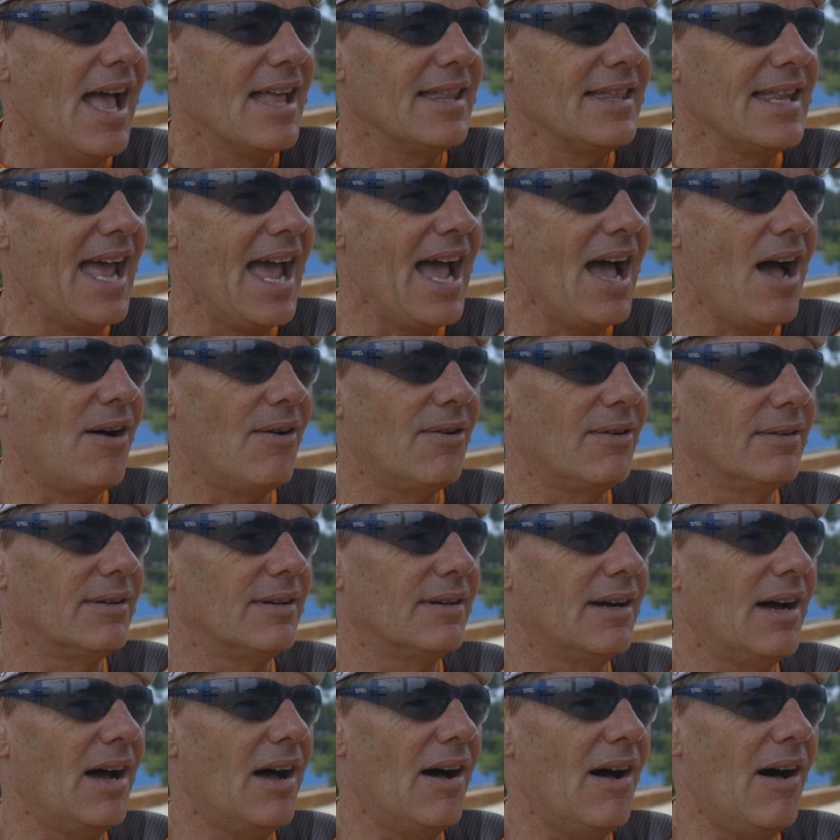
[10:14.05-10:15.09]
Now,
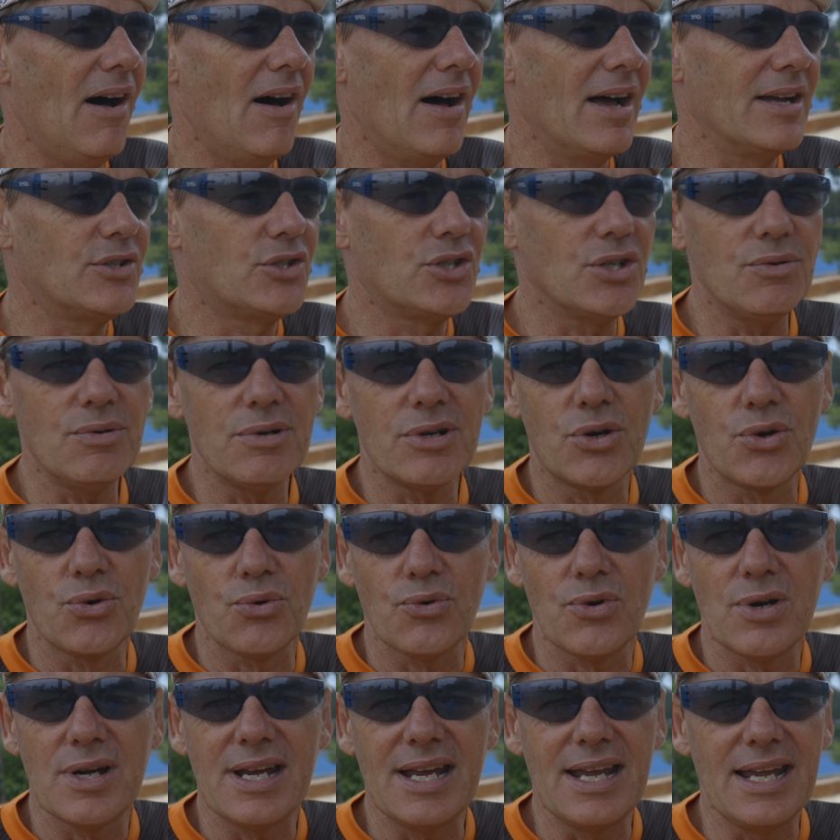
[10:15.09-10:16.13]
I do
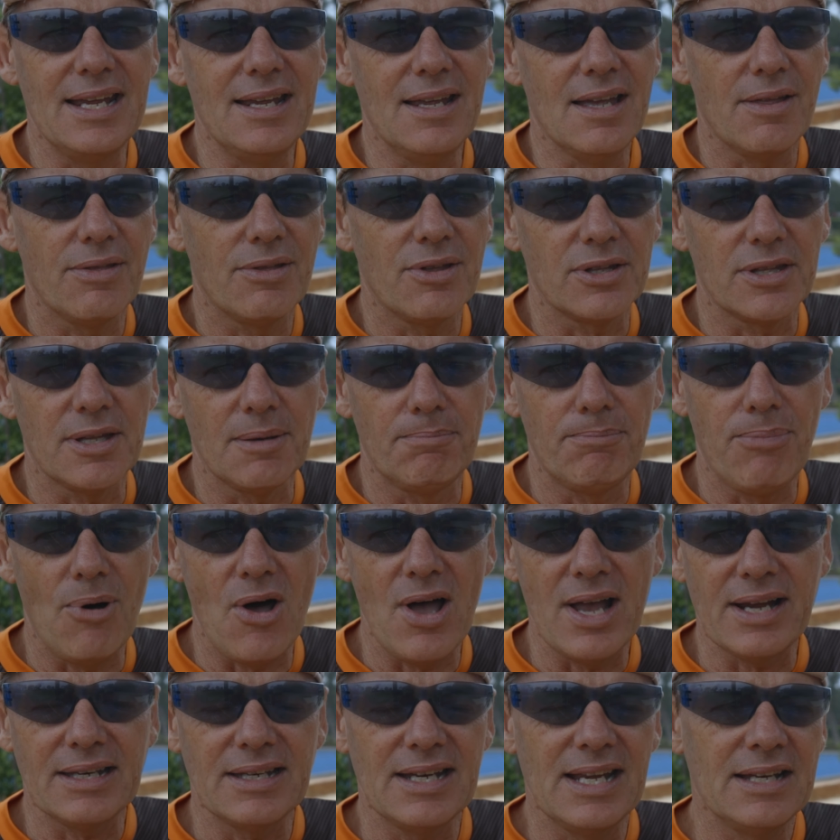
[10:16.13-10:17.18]
agree that the
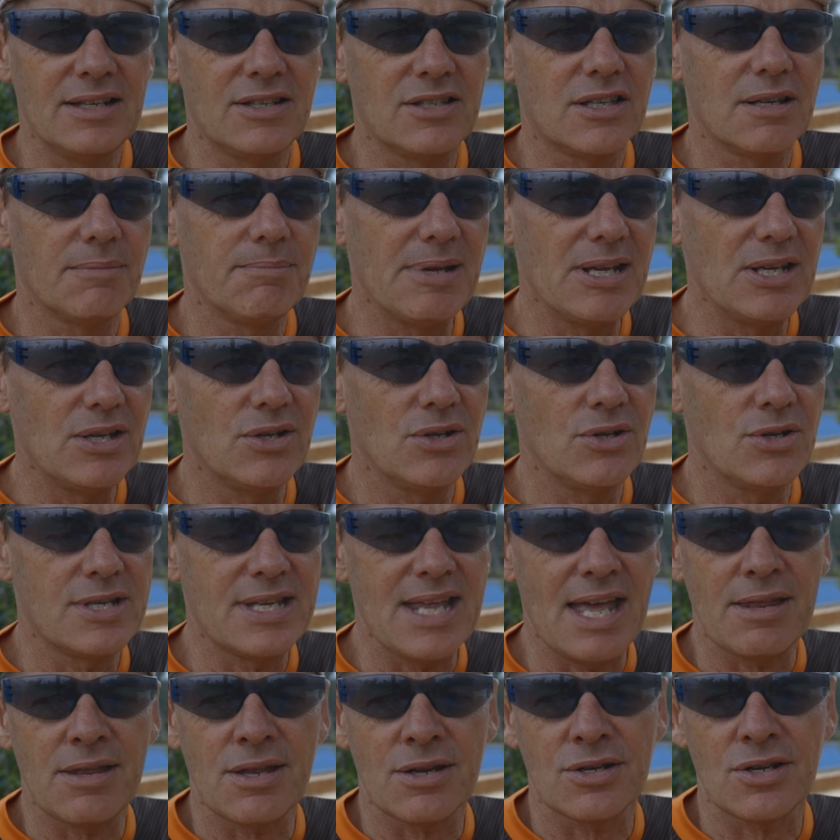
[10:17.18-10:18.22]
bike needs to be used
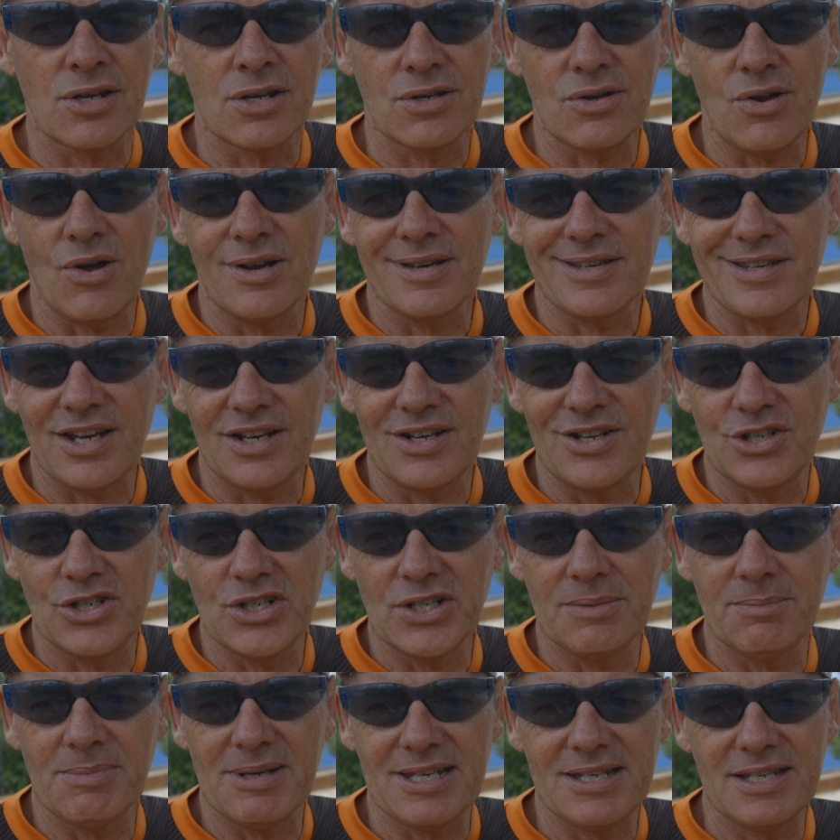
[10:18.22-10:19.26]
as it's designed, so you
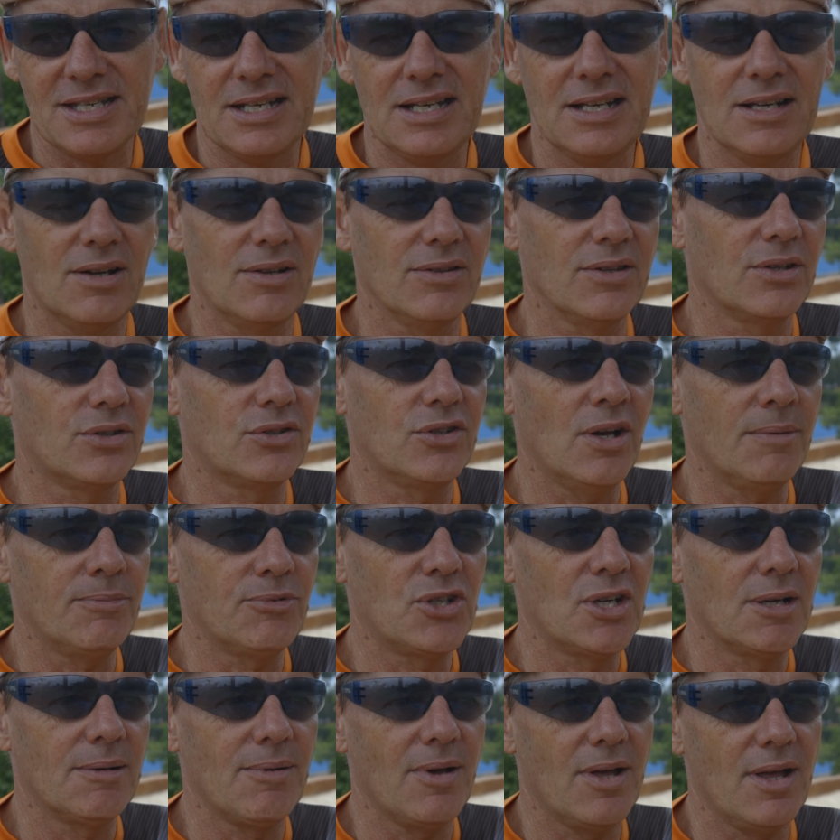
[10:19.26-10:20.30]
shouldn't be sitting on the top
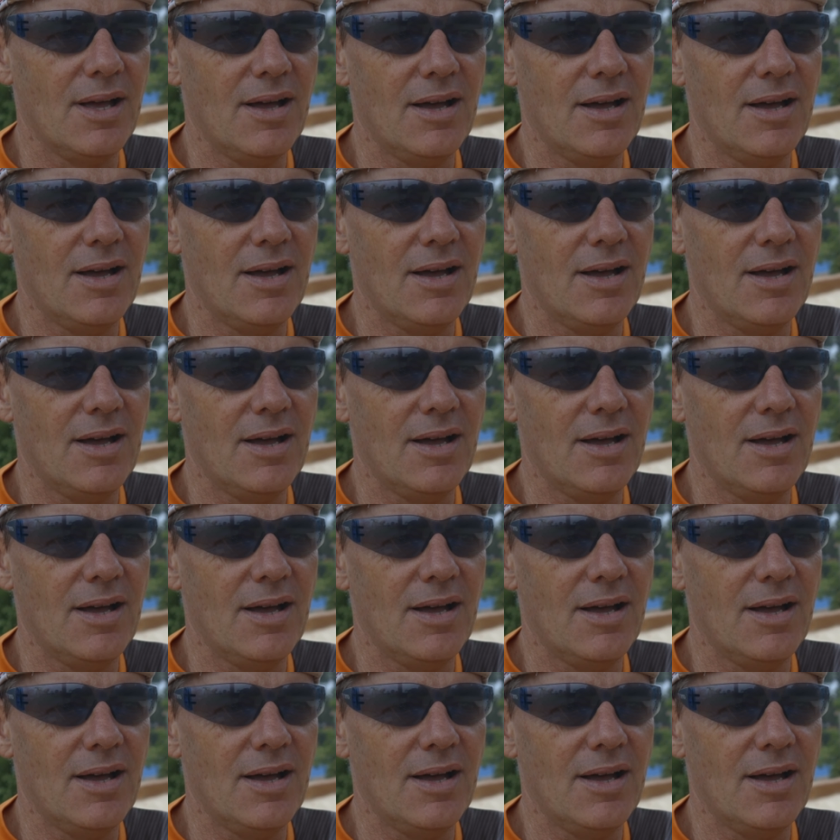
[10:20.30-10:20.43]
tube.